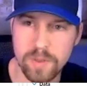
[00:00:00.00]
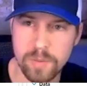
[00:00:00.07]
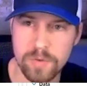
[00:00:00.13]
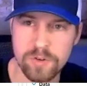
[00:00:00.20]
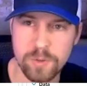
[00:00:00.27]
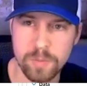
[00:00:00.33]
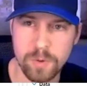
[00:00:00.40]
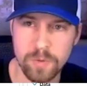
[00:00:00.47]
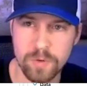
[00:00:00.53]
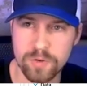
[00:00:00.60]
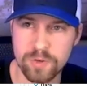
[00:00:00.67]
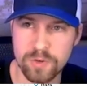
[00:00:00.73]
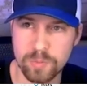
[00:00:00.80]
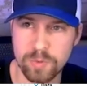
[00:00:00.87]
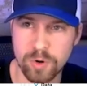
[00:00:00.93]
Let me jump over
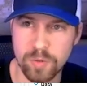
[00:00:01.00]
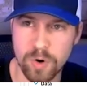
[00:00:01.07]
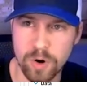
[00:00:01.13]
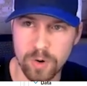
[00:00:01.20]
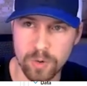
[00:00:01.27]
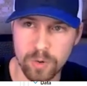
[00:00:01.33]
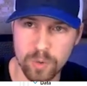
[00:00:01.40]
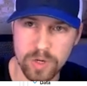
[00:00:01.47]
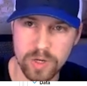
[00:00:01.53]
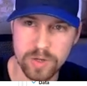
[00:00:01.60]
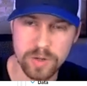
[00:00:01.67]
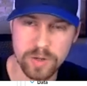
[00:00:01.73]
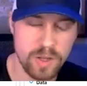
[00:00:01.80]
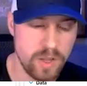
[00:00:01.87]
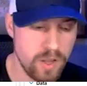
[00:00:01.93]
to Provar real quick.
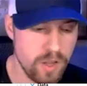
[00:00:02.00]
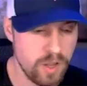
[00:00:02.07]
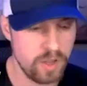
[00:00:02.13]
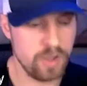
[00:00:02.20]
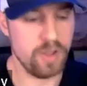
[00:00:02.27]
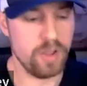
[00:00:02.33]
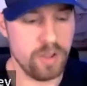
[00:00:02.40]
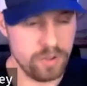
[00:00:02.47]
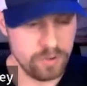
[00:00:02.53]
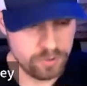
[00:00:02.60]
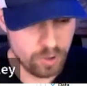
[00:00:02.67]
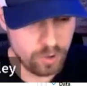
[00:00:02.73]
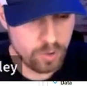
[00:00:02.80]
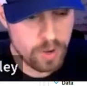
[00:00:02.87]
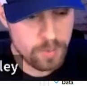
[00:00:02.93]

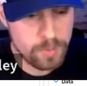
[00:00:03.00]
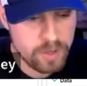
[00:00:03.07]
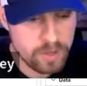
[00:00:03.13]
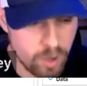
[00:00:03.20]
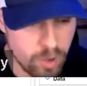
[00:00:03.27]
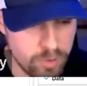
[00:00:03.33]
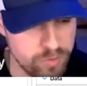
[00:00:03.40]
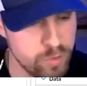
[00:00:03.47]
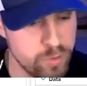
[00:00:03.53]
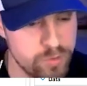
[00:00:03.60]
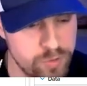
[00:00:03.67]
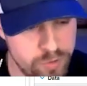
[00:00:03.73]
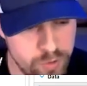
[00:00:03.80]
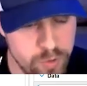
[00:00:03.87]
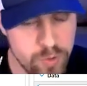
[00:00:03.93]
So I'm going to go through
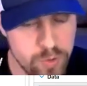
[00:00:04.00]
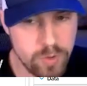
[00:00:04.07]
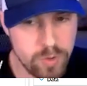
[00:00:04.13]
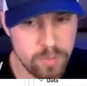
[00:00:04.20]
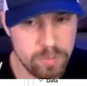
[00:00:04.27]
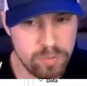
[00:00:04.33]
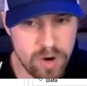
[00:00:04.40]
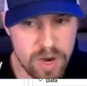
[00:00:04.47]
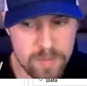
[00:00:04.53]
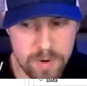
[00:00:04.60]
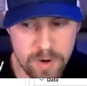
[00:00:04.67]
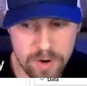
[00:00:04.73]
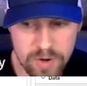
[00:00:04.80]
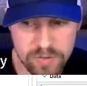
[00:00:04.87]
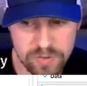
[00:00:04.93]
two
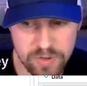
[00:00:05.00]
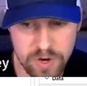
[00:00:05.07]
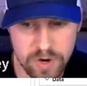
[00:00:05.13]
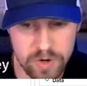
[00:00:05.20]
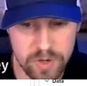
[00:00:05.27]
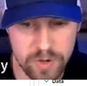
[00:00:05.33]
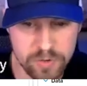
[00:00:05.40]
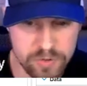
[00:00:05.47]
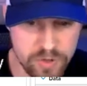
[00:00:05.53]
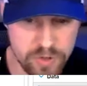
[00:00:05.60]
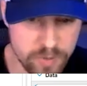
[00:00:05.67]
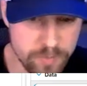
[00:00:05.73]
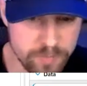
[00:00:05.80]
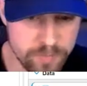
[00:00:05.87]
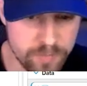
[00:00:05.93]
primary scenarios
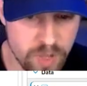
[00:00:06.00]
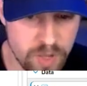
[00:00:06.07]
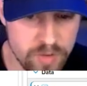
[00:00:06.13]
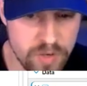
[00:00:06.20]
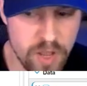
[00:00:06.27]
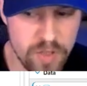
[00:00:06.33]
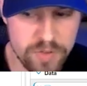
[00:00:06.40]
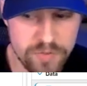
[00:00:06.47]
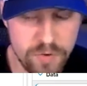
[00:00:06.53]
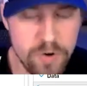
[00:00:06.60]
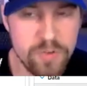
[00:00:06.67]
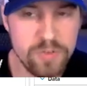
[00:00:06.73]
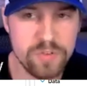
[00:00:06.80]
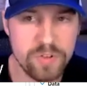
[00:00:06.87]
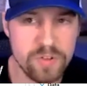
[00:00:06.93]
here. Now, the
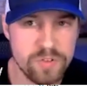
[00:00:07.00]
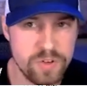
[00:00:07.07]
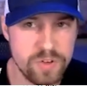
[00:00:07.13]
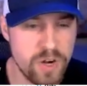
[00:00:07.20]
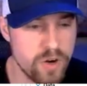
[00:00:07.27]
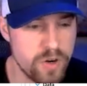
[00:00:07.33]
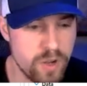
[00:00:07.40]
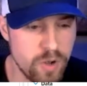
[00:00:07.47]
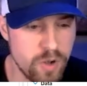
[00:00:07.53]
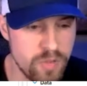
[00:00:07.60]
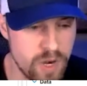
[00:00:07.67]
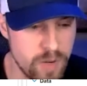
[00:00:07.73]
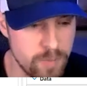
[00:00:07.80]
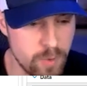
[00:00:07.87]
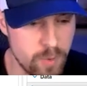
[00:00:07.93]
first scenario
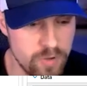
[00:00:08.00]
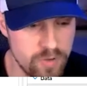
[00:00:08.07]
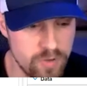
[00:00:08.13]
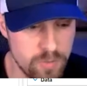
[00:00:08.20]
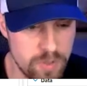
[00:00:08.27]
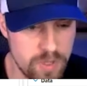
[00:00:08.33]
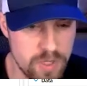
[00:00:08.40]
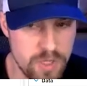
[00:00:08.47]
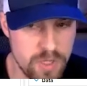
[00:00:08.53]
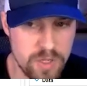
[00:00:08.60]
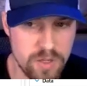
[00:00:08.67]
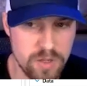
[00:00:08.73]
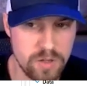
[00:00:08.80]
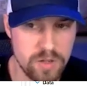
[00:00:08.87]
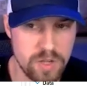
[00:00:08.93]
that I'm going to
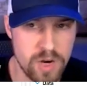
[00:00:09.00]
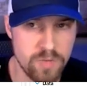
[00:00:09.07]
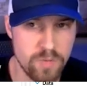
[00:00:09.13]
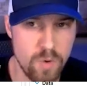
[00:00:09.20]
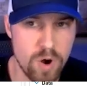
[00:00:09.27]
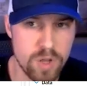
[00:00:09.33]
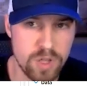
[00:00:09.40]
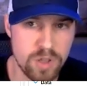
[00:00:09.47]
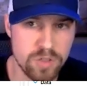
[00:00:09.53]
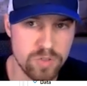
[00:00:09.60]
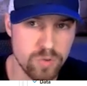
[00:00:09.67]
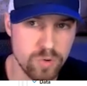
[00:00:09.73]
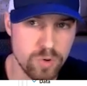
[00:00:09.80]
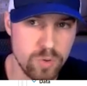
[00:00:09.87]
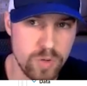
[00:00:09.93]
be kind of walking
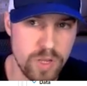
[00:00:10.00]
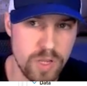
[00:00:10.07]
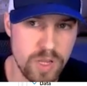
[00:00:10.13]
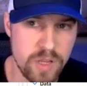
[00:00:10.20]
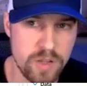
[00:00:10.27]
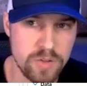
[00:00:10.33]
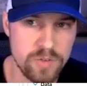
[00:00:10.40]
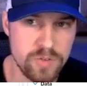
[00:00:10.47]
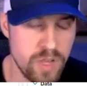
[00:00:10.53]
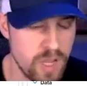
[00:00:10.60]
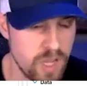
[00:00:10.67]
through is